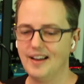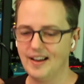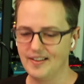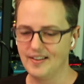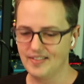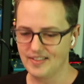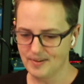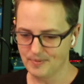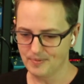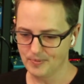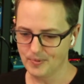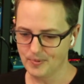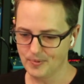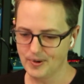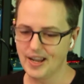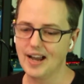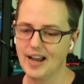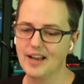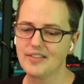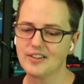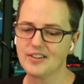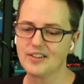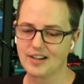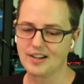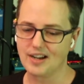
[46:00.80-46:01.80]
And then we
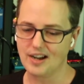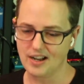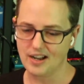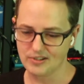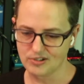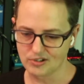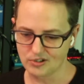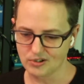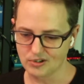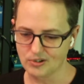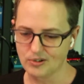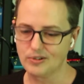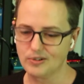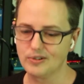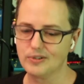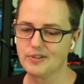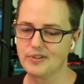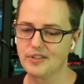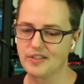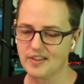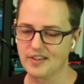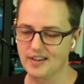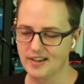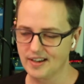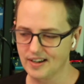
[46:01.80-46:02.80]
had the console
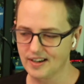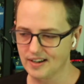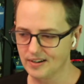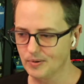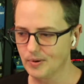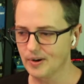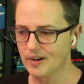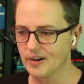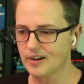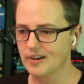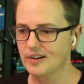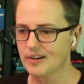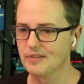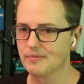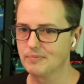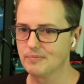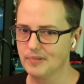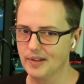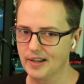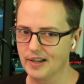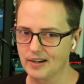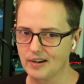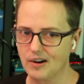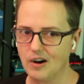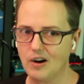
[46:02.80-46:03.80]
thing where
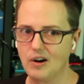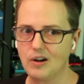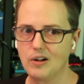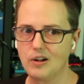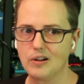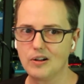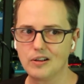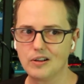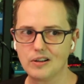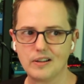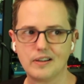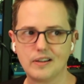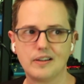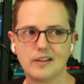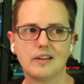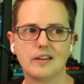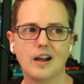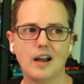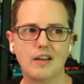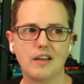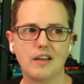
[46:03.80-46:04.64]
I